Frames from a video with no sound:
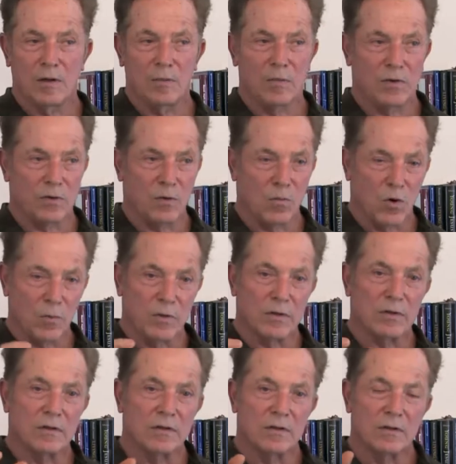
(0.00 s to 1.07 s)
But the
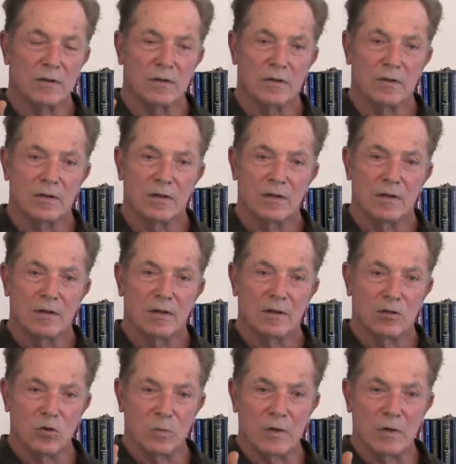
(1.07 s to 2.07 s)
moment you